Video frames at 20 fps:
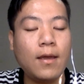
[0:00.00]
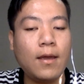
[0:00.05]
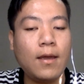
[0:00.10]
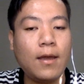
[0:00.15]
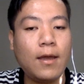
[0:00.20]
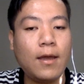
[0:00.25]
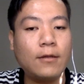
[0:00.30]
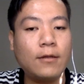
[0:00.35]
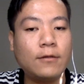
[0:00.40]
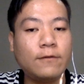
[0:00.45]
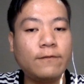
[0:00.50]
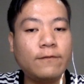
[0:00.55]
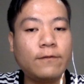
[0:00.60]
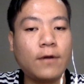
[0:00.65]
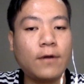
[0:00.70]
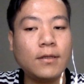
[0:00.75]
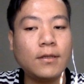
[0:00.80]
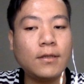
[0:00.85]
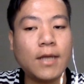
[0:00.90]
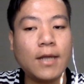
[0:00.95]
And
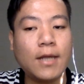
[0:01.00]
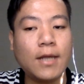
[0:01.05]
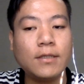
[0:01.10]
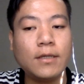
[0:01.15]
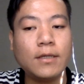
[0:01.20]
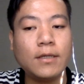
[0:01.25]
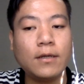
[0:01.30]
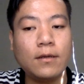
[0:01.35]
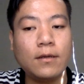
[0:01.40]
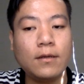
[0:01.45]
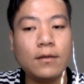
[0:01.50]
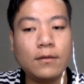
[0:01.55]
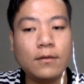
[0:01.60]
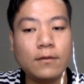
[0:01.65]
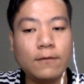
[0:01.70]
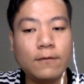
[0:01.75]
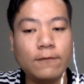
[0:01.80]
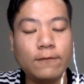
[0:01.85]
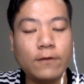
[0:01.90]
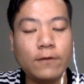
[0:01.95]
from that
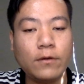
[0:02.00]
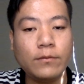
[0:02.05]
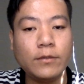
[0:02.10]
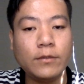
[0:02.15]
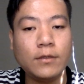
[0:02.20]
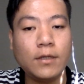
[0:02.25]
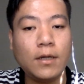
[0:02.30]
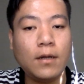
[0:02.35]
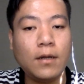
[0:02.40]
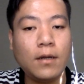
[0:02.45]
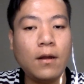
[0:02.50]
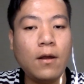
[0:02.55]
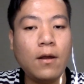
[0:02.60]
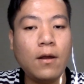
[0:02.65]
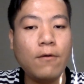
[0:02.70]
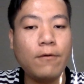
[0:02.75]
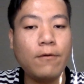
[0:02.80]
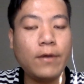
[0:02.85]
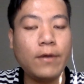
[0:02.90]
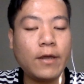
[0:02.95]
formula,
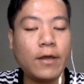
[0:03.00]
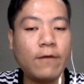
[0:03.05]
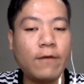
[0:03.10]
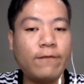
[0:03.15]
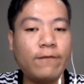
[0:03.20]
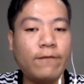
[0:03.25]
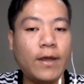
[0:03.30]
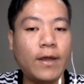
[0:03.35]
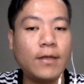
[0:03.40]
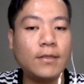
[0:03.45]
we can find